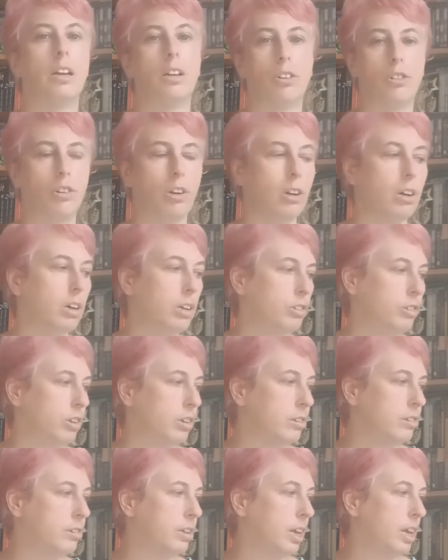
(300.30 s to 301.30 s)

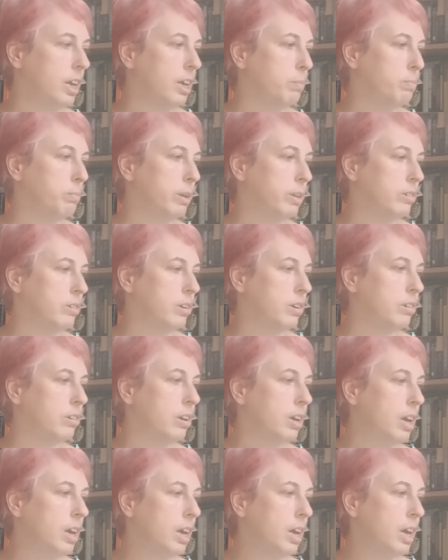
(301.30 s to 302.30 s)
charges that he admitted,
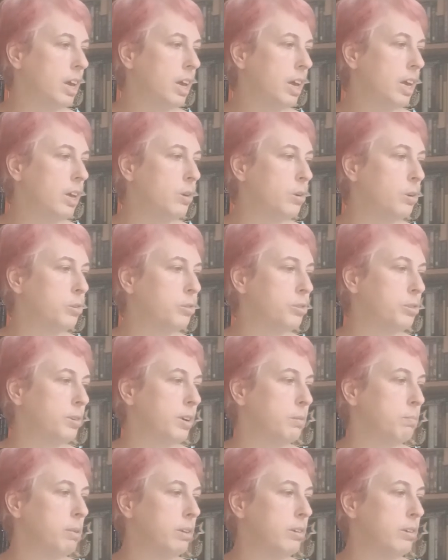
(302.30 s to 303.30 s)
he also
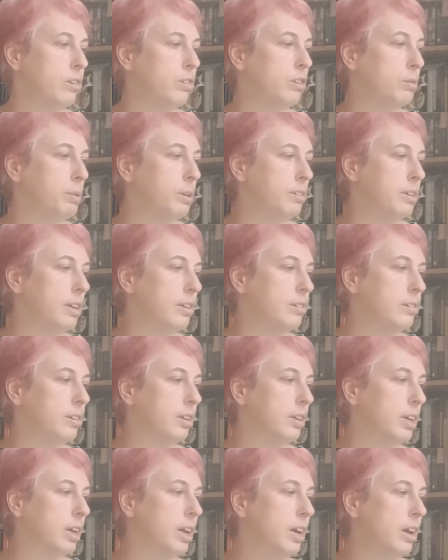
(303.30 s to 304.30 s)
admitted to
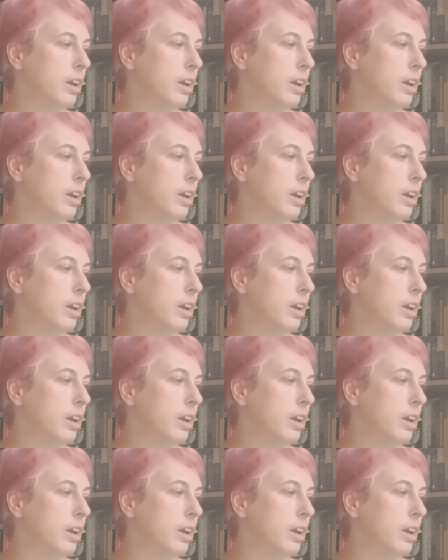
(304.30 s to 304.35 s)
possessing